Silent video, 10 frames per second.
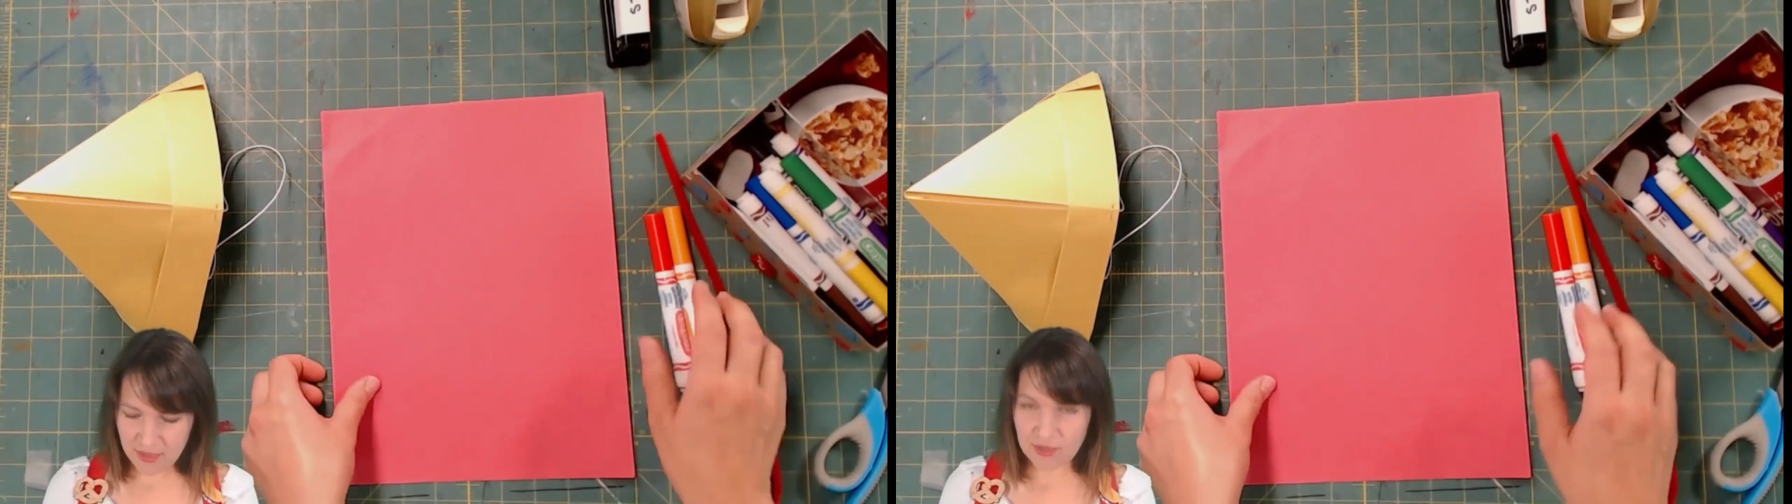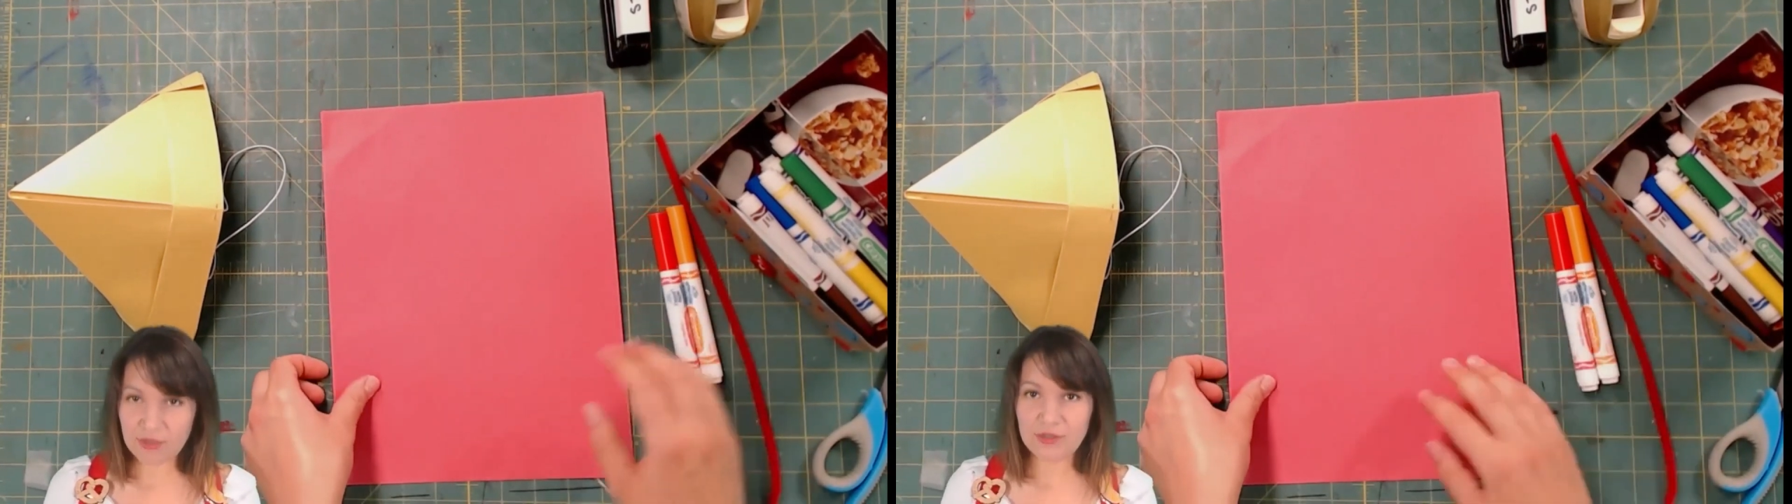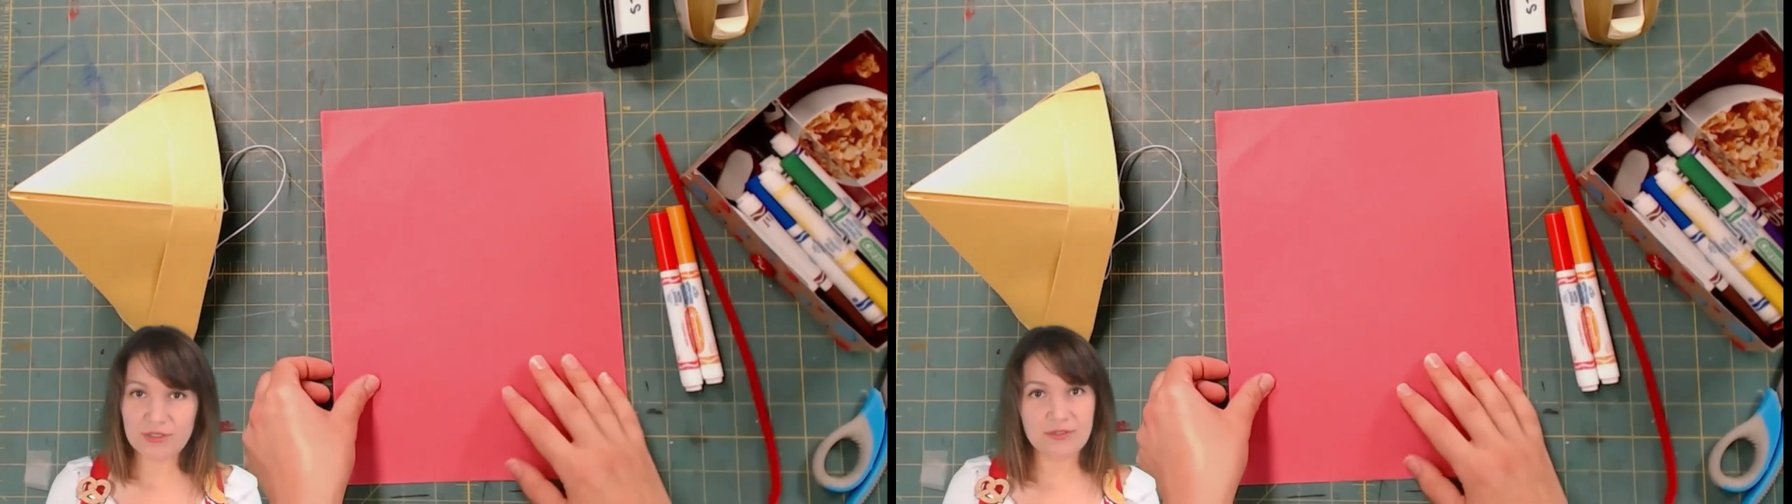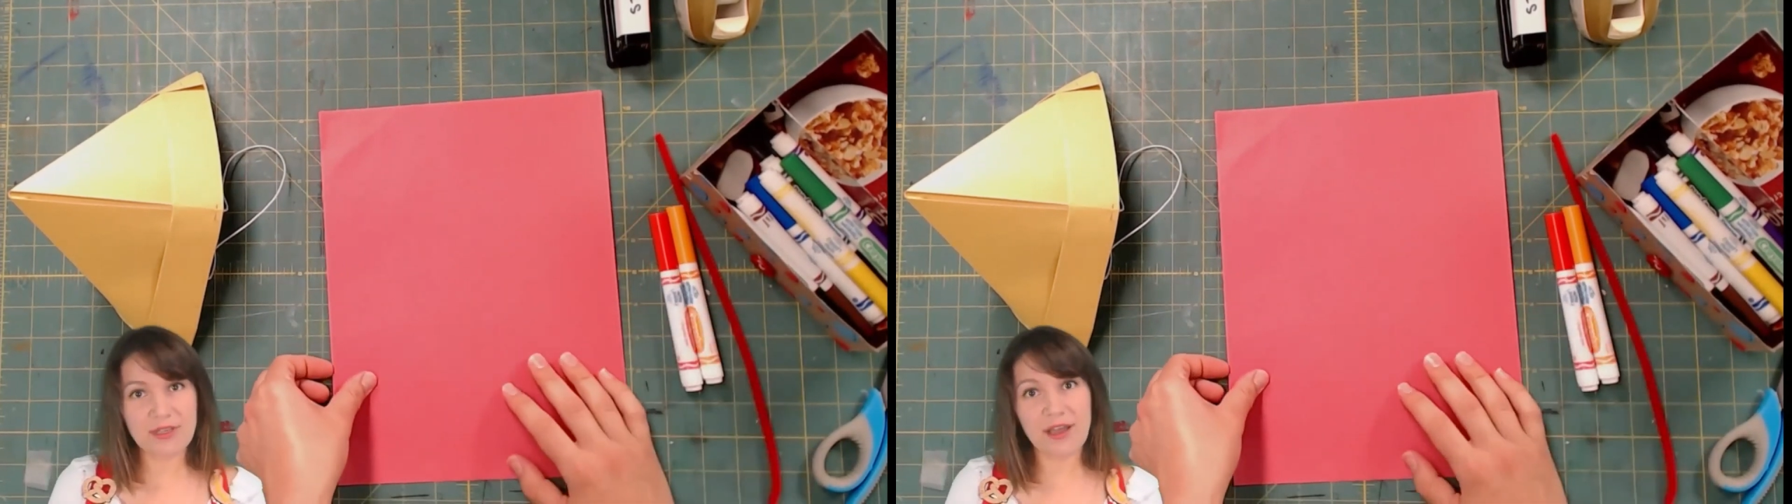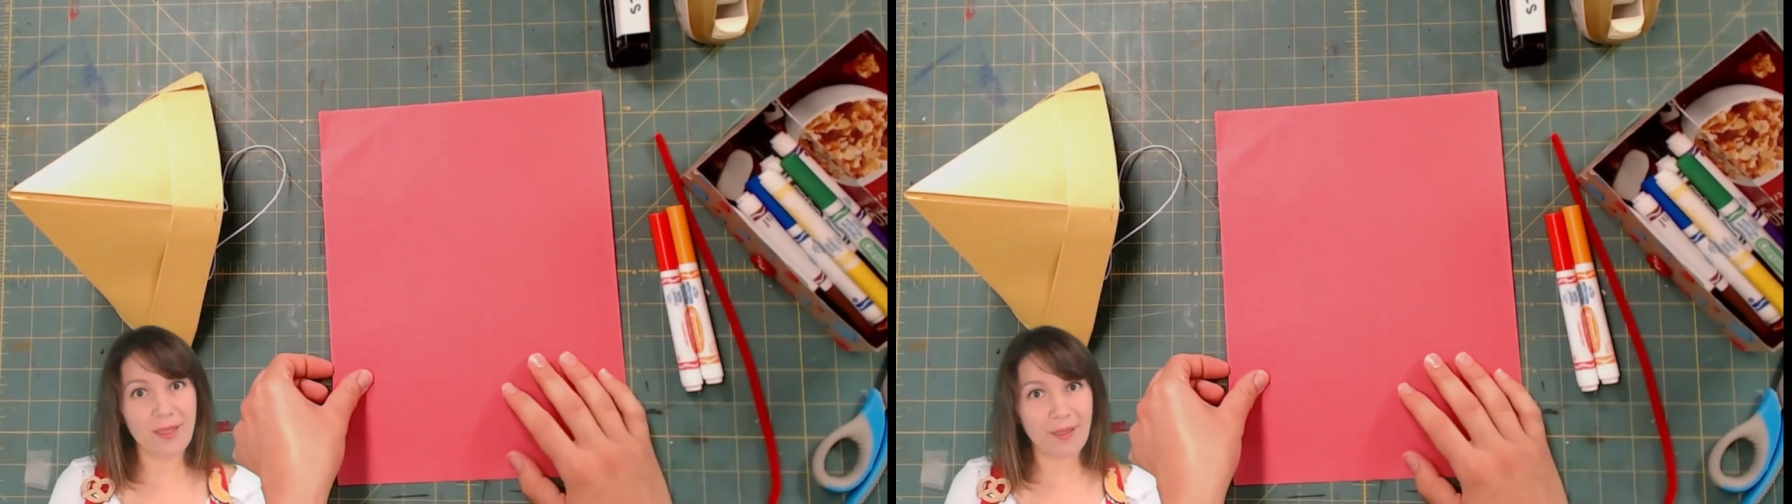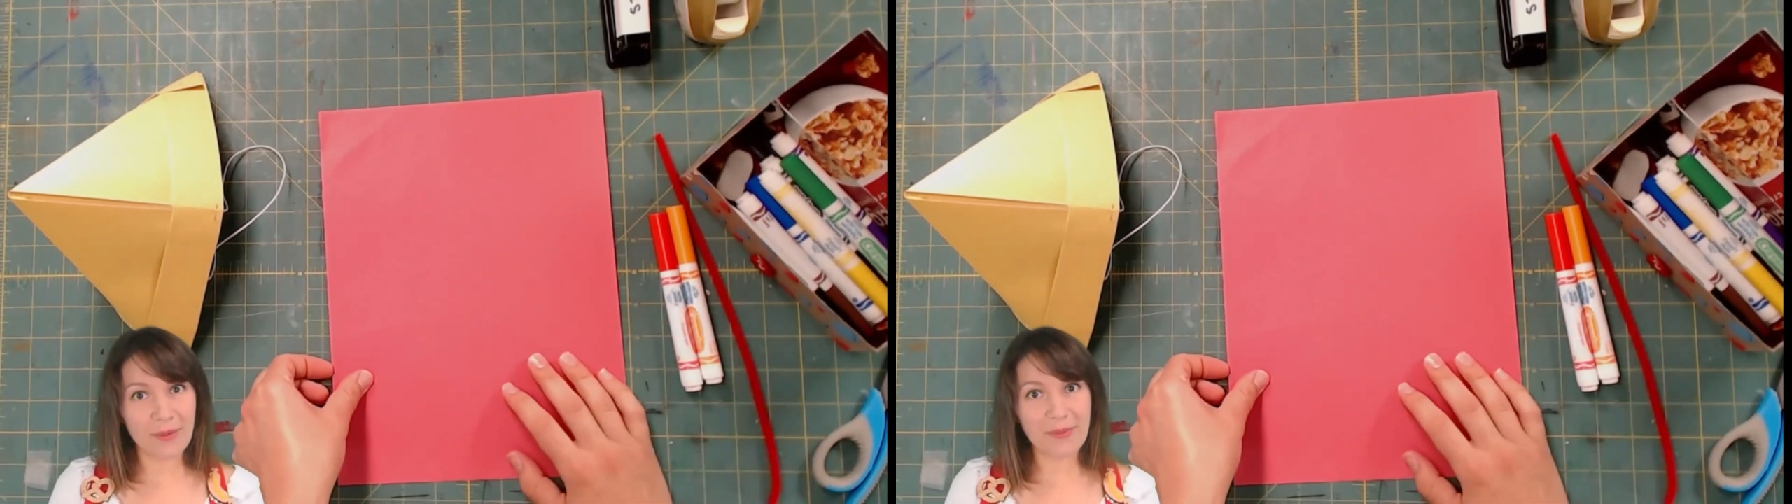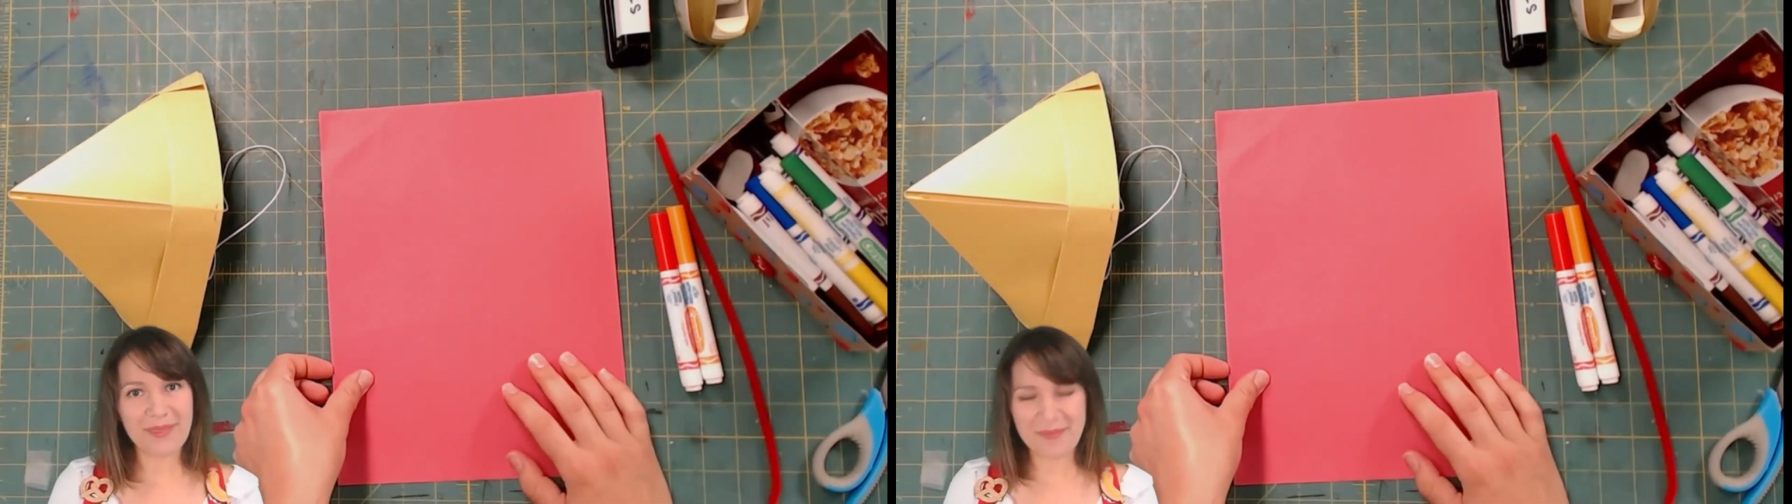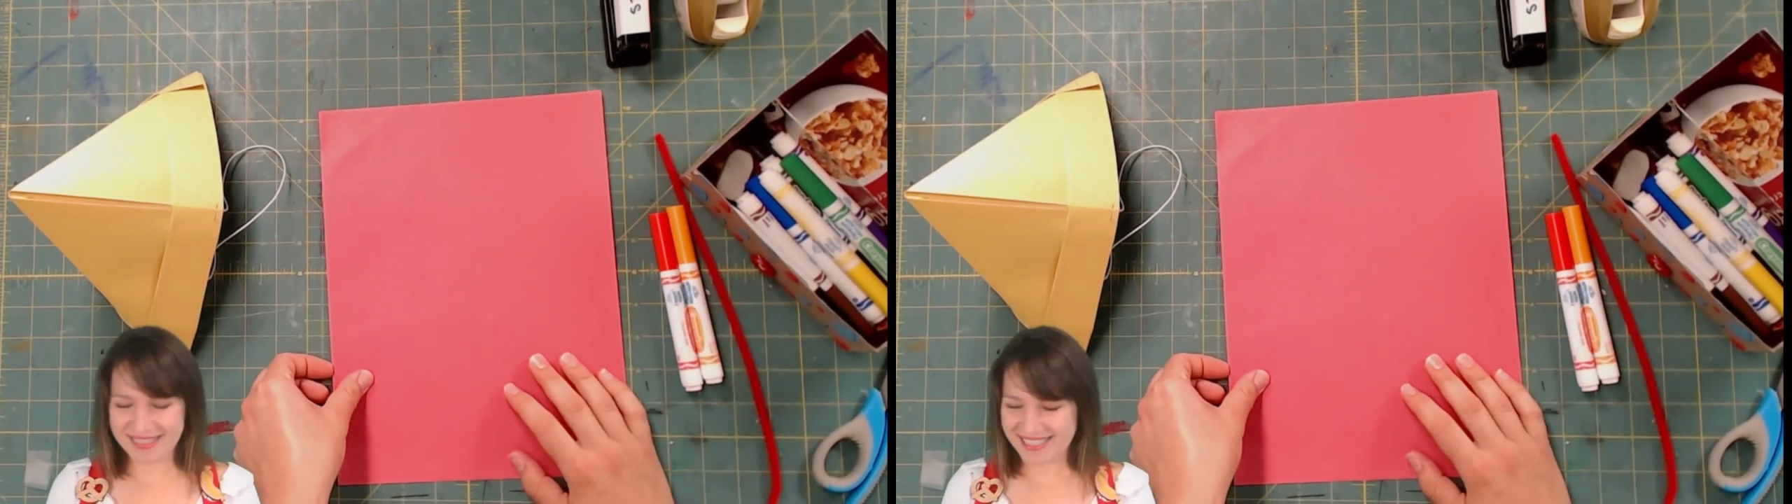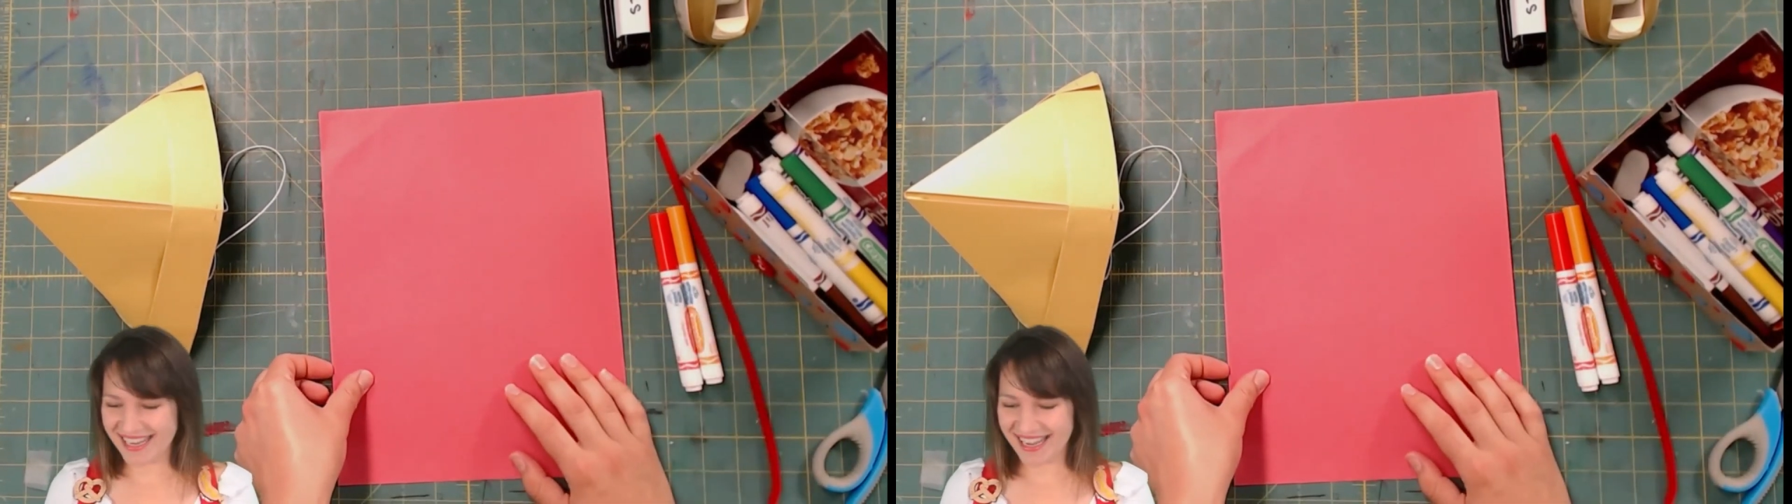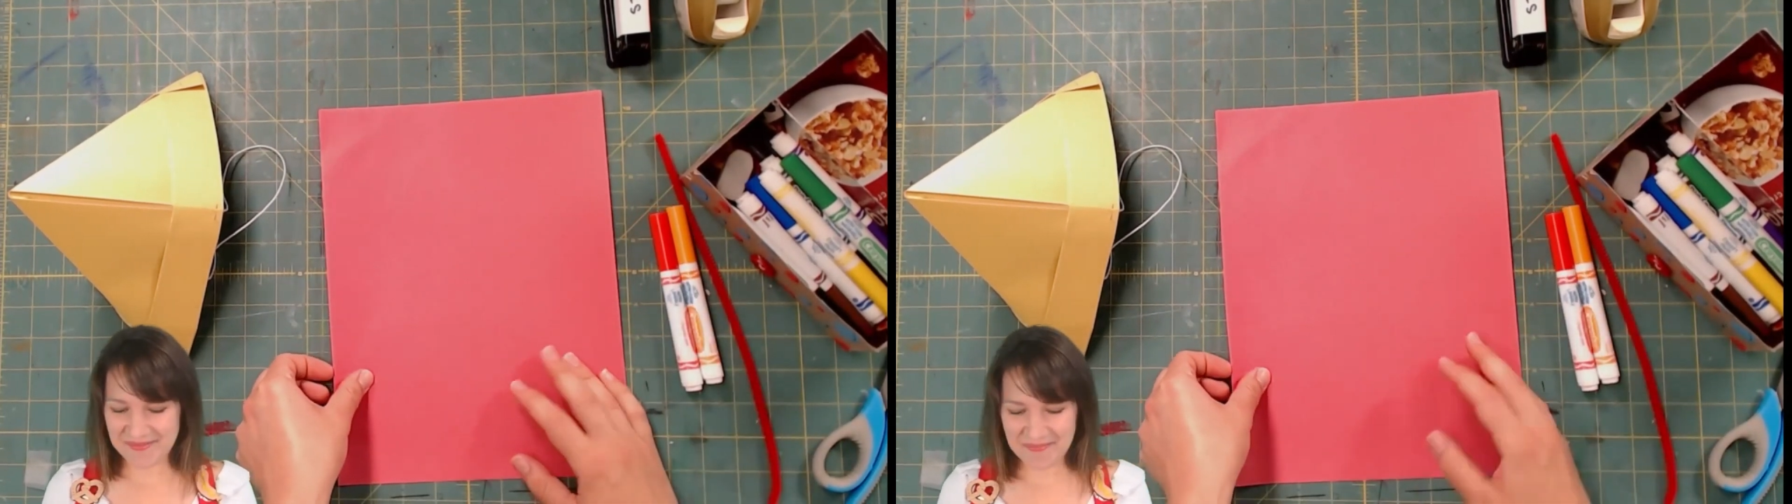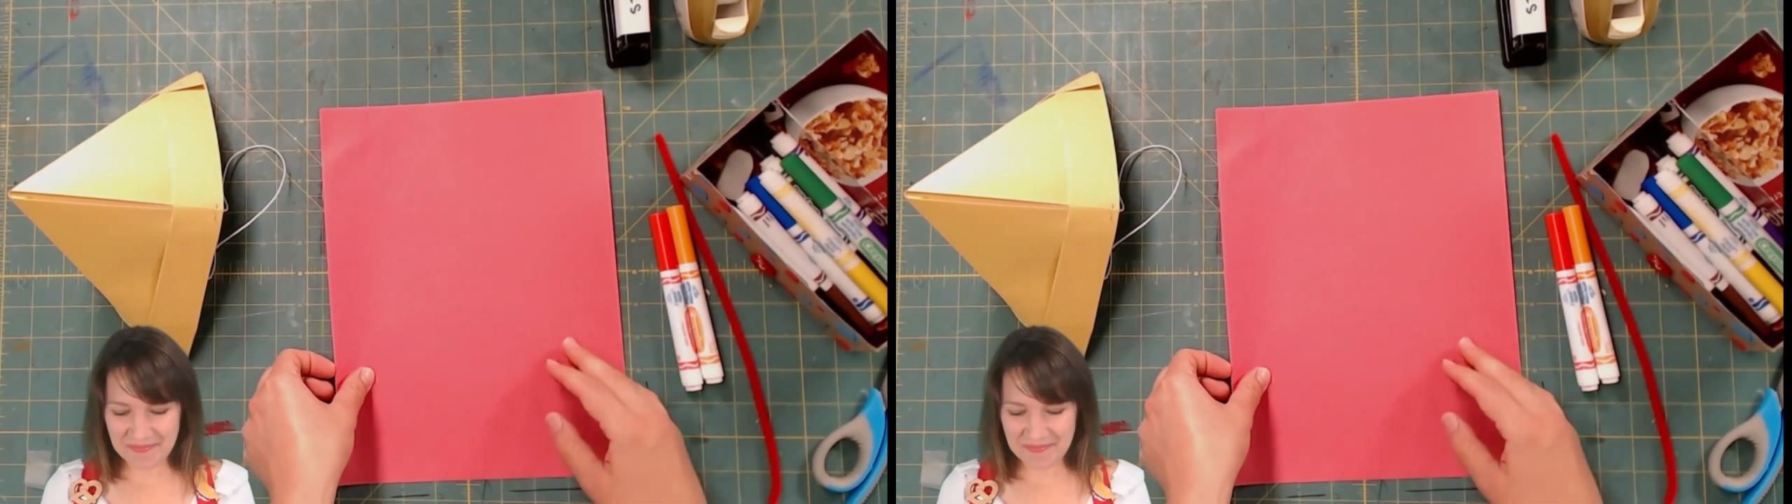you can do that along with me today.